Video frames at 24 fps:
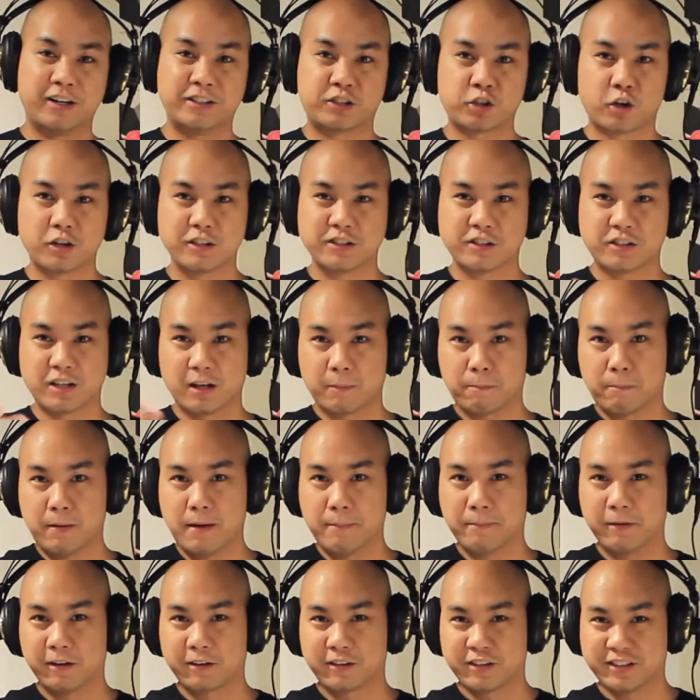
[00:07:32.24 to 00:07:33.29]
Jordan so that
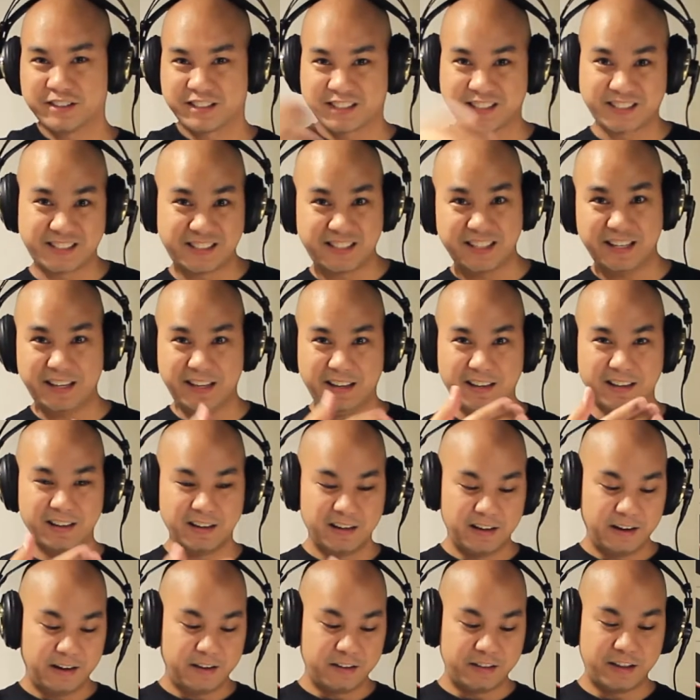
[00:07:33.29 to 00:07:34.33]
people could see
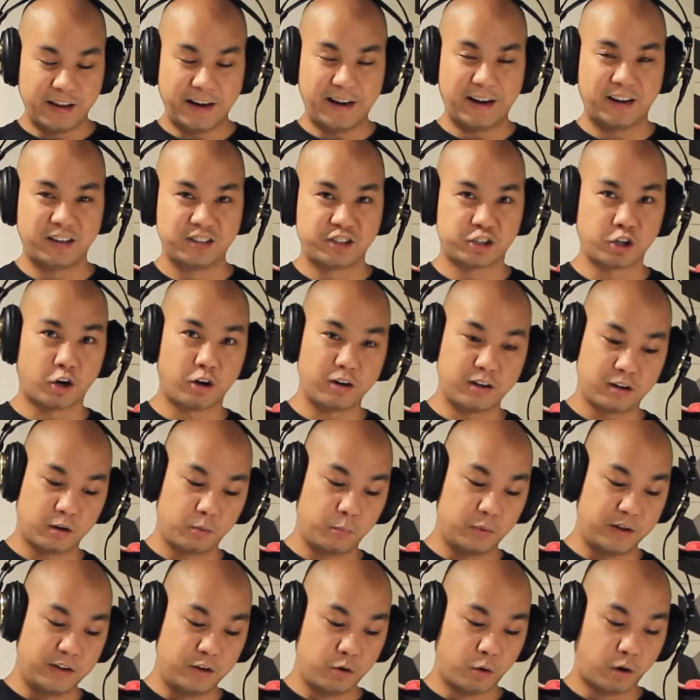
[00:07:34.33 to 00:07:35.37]
the Air Jordan
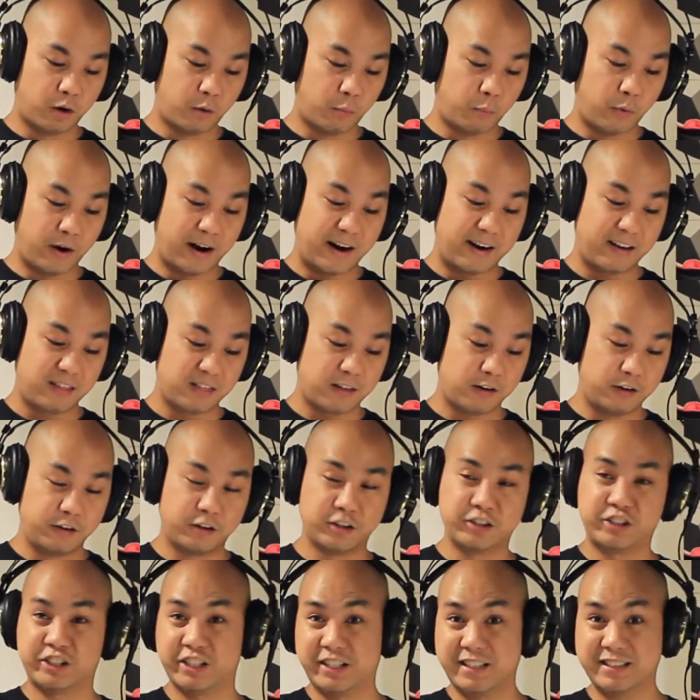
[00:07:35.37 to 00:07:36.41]
when you were wearing your
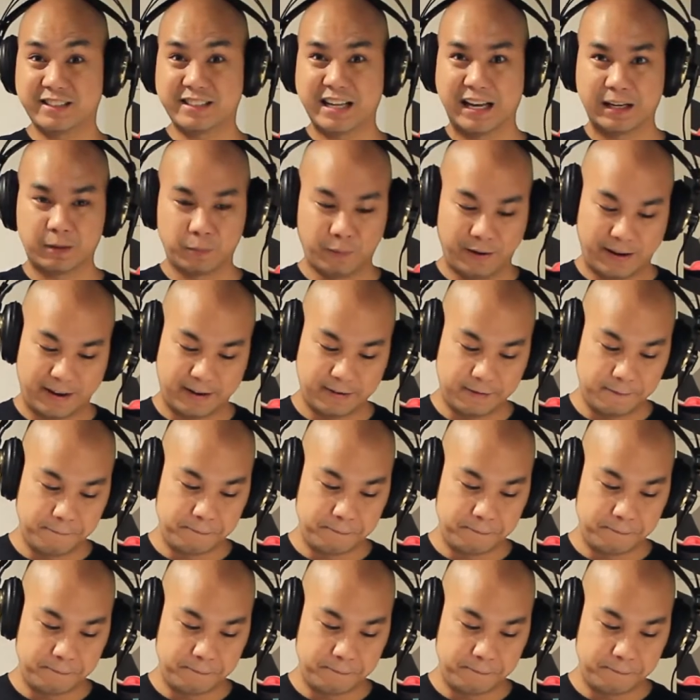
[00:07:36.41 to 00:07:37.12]
jeans that way.